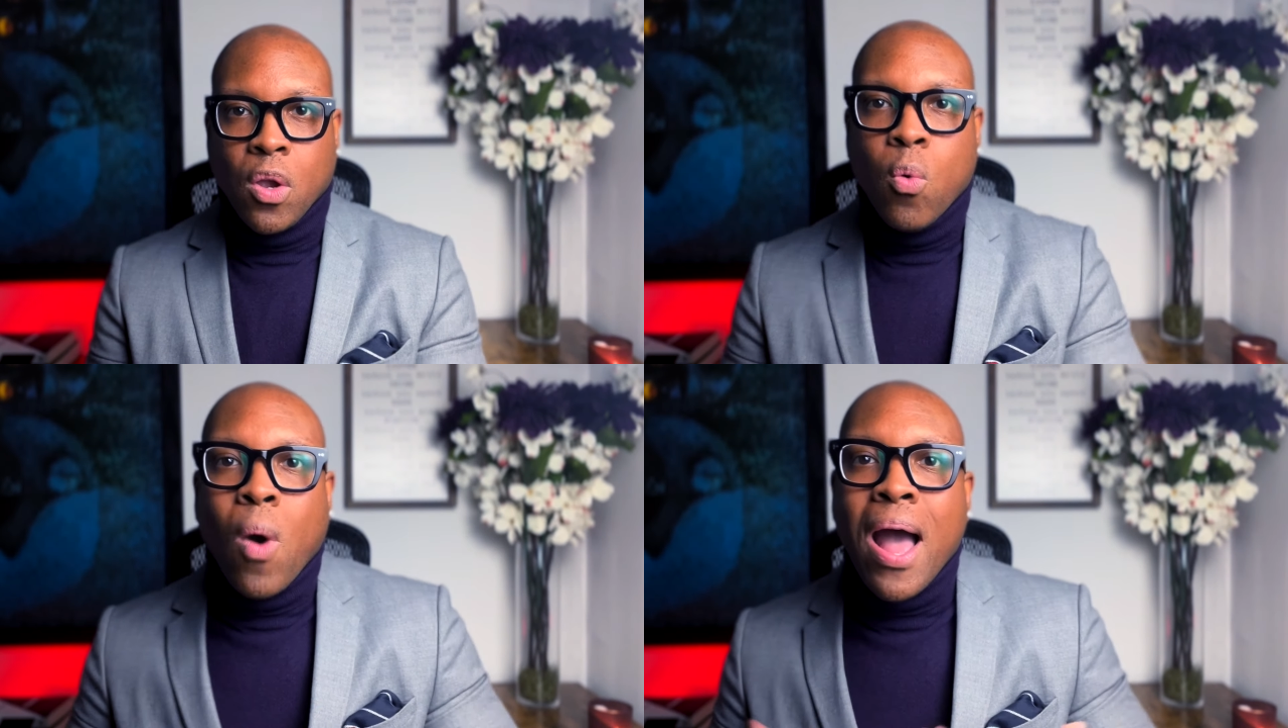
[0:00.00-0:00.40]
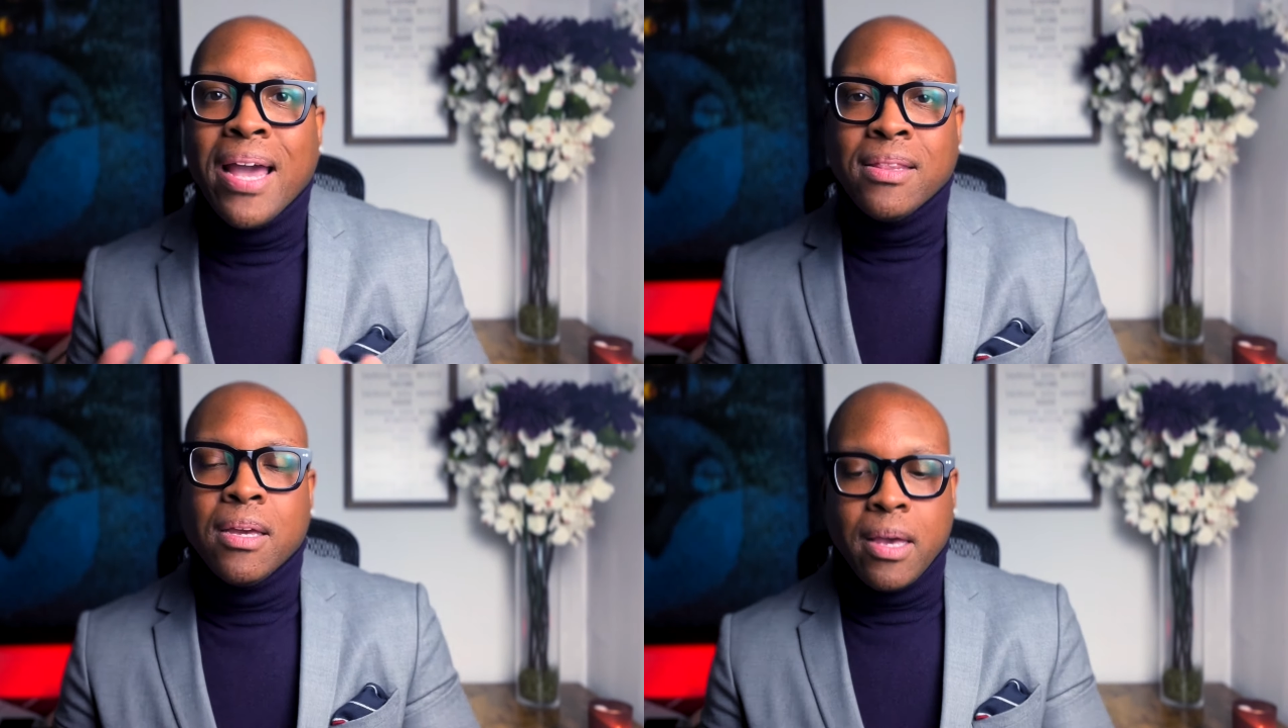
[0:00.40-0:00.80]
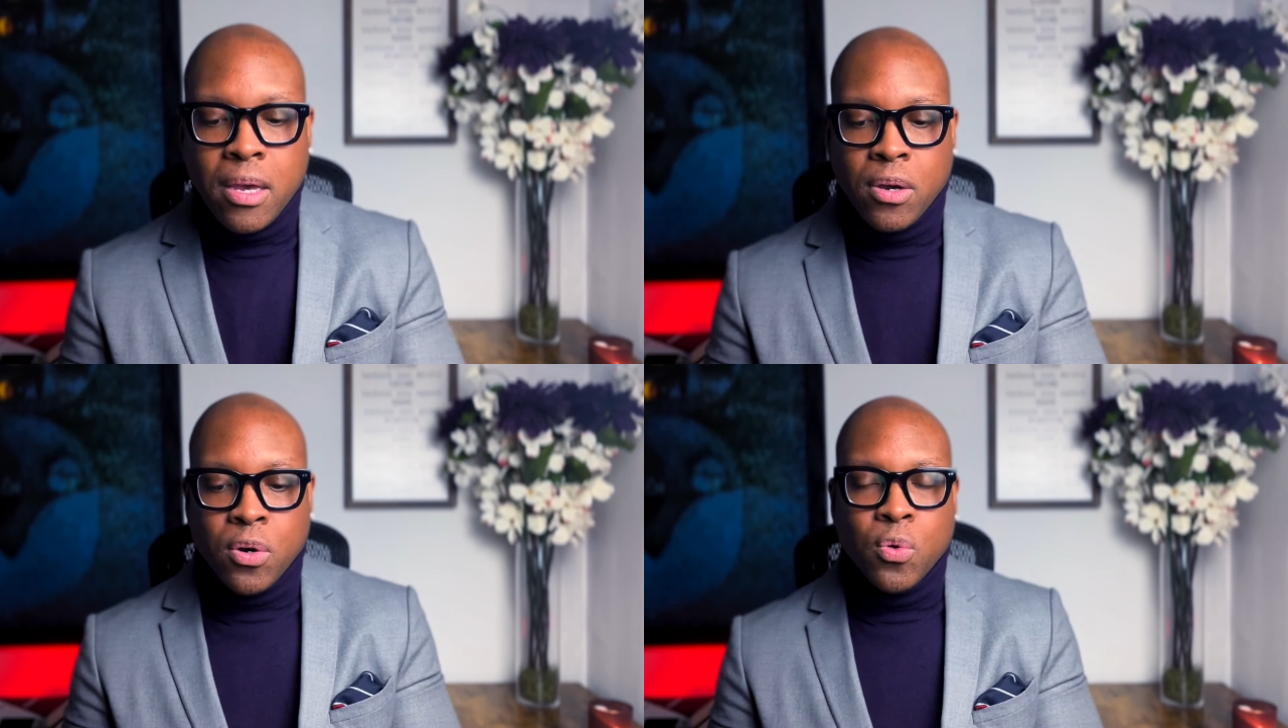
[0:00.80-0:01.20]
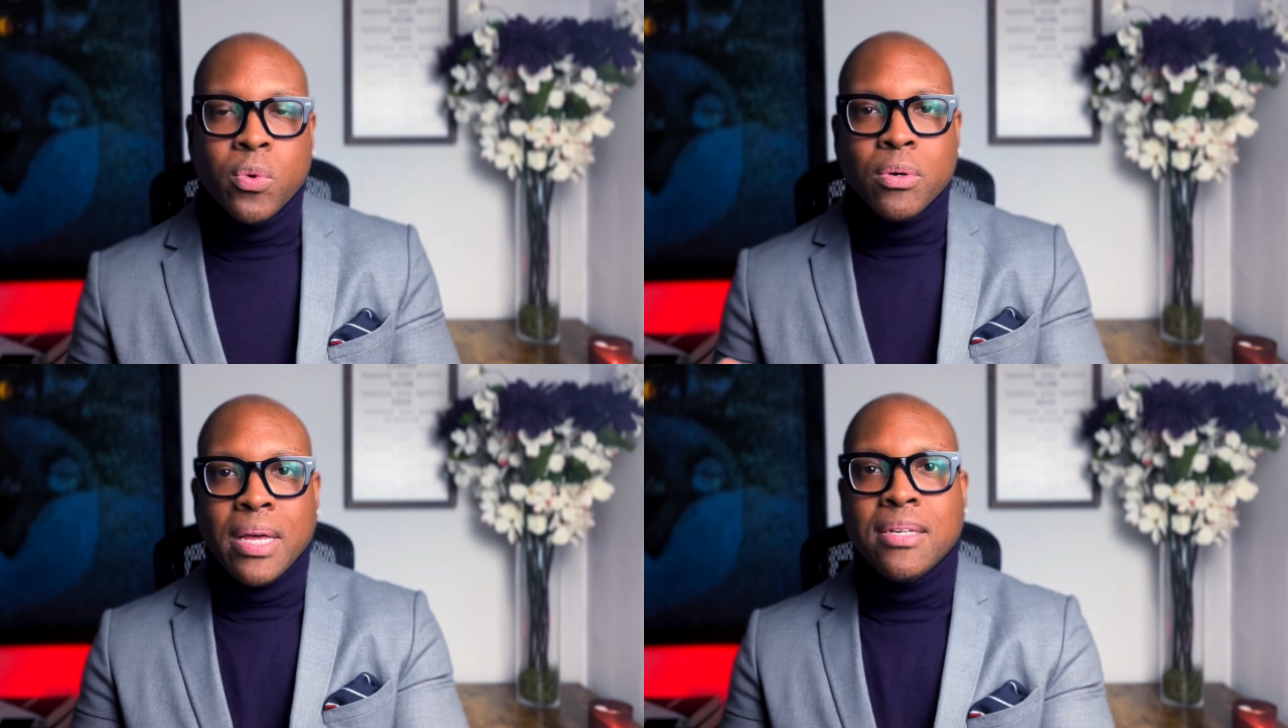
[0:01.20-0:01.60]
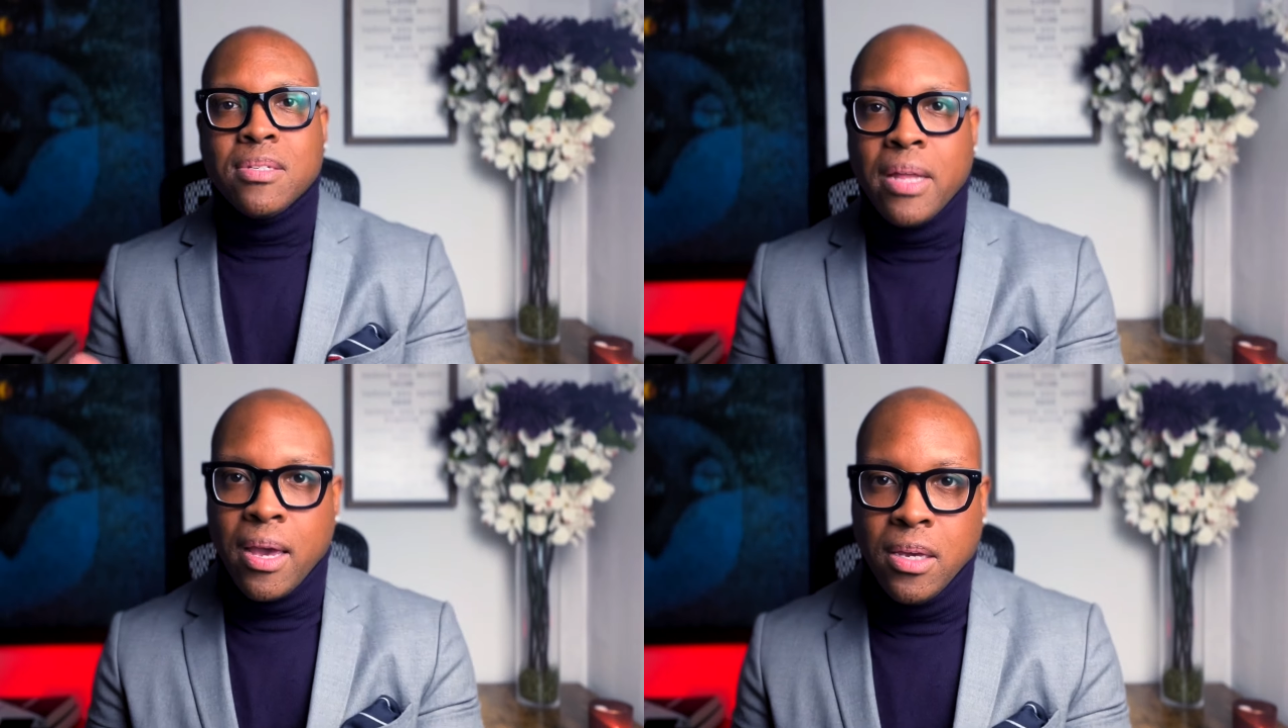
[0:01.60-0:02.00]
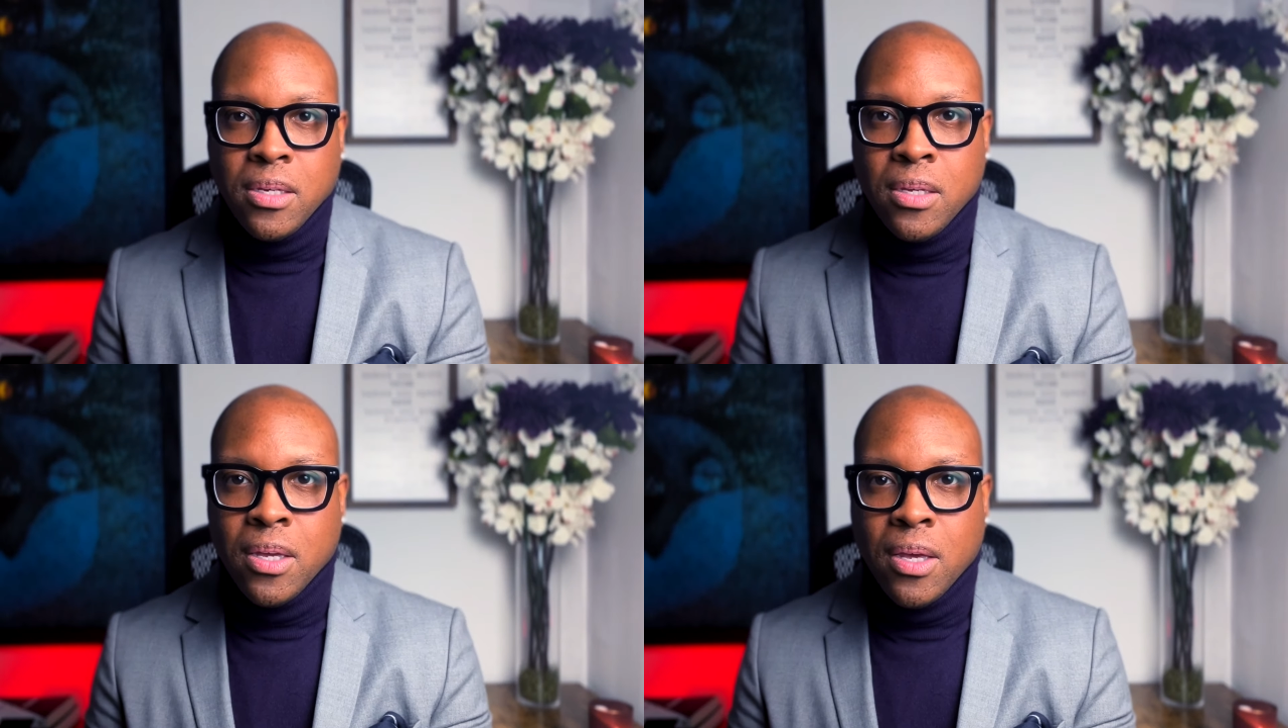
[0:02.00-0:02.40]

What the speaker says: Why in the hell will they stay